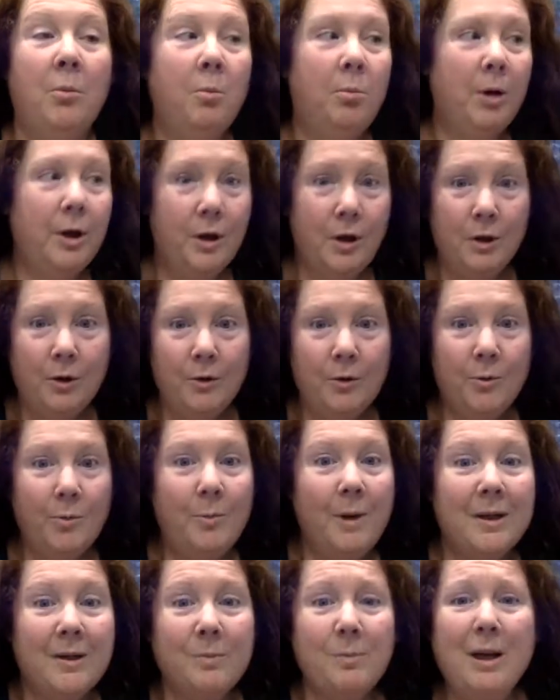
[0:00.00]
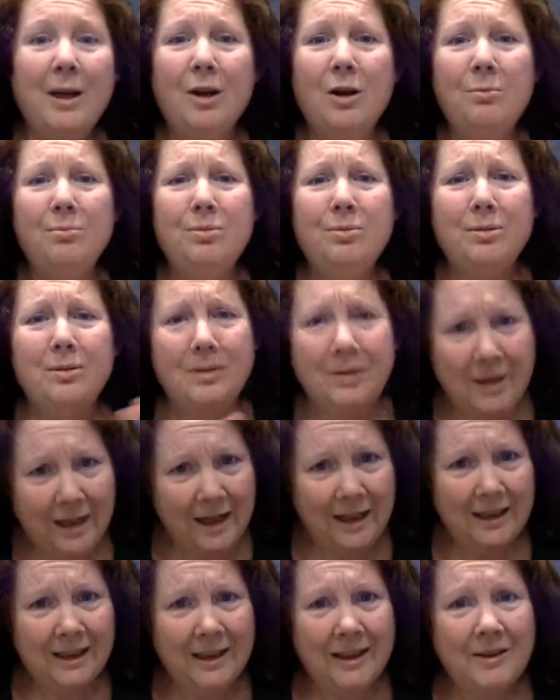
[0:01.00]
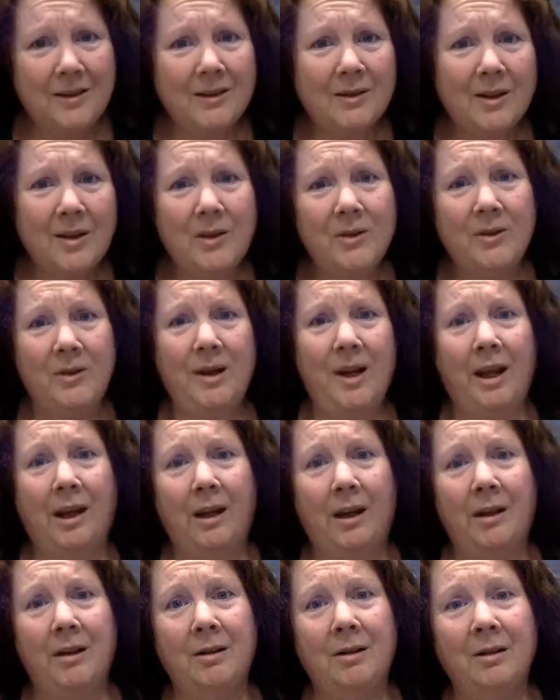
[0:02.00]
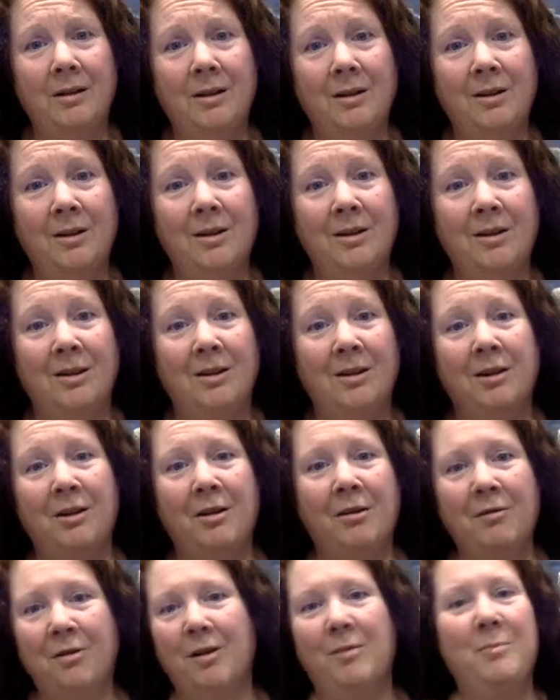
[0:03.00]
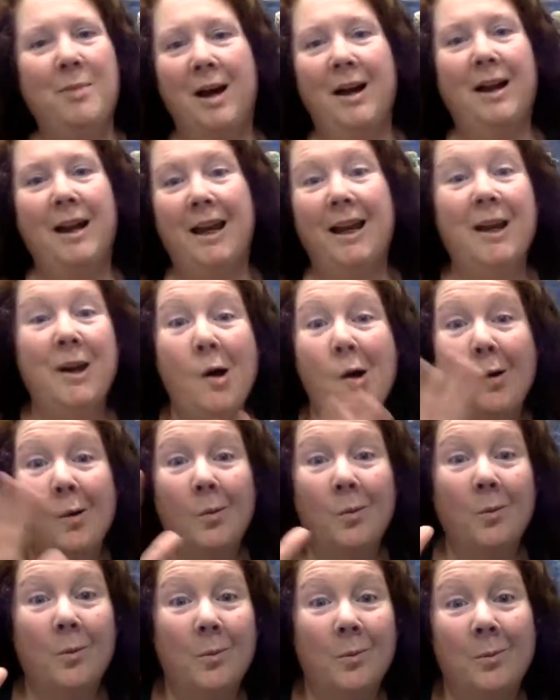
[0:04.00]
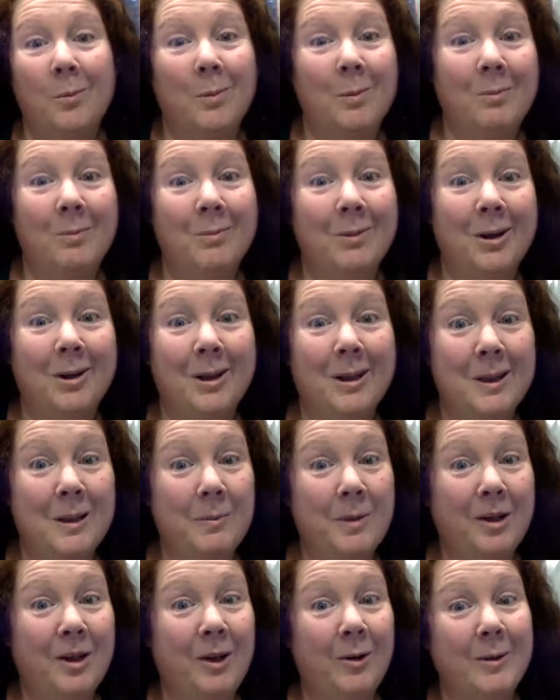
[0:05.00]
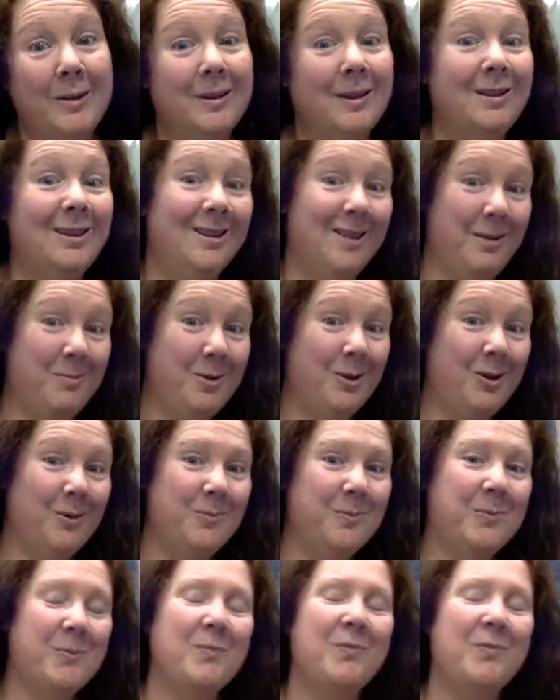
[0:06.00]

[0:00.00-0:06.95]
But you must be completely dissociated from my conspicuous consumption.